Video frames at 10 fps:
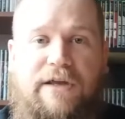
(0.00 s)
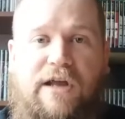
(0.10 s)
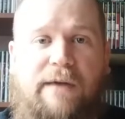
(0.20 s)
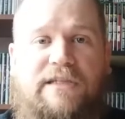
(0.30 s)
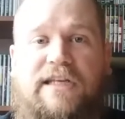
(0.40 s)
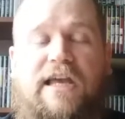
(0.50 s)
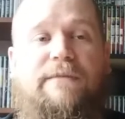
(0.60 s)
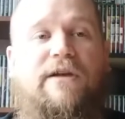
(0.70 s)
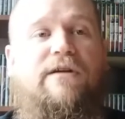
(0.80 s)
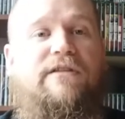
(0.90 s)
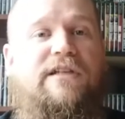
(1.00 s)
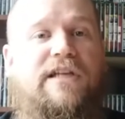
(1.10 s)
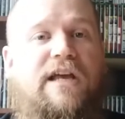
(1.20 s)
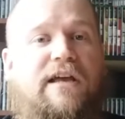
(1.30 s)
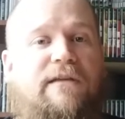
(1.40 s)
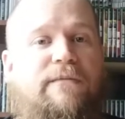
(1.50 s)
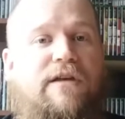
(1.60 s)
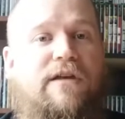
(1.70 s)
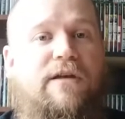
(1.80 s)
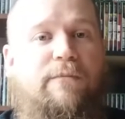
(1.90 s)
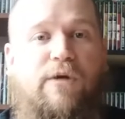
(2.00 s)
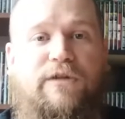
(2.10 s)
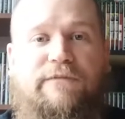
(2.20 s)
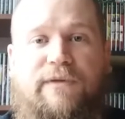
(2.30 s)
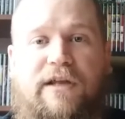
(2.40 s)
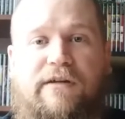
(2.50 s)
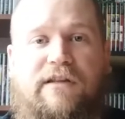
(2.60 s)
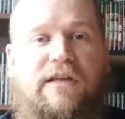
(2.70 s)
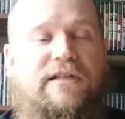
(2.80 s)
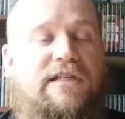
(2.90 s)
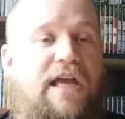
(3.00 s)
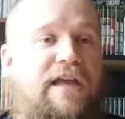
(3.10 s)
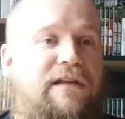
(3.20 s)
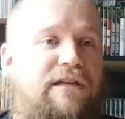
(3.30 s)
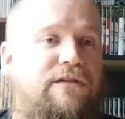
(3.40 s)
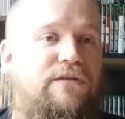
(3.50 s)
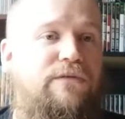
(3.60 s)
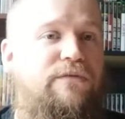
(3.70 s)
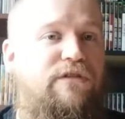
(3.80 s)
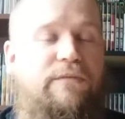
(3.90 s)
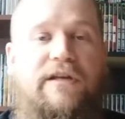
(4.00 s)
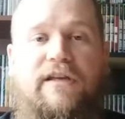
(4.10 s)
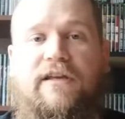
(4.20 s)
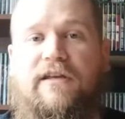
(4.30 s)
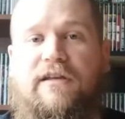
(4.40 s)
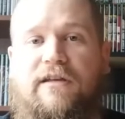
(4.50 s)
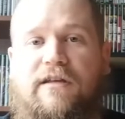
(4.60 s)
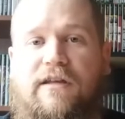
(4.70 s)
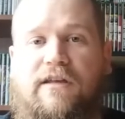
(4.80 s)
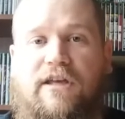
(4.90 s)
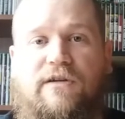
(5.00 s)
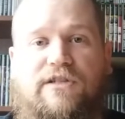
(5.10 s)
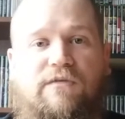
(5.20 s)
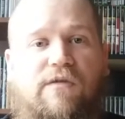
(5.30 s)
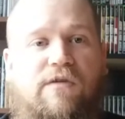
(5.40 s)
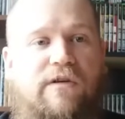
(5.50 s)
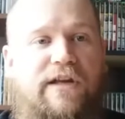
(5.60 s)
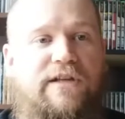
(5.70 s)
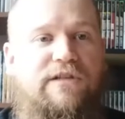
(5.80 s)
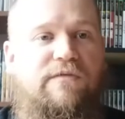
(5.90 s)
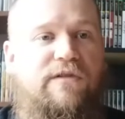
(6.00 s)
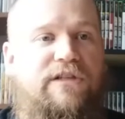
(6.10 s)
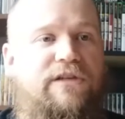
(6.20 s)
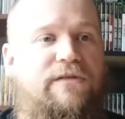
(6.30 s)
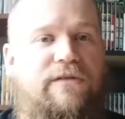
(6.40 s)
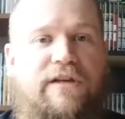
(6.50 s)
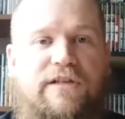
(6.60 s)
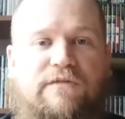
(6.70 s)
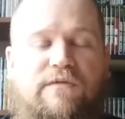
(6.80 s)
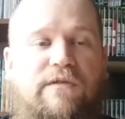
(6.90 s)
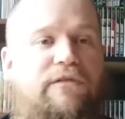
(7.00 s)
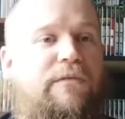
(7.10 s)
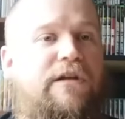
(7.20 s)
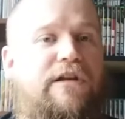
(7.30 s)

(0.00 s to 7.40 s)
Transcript: You know, I was gaming all the time, multiplayer things, Halo 3, Gears of War, Gears of War 2, Gears of War 3.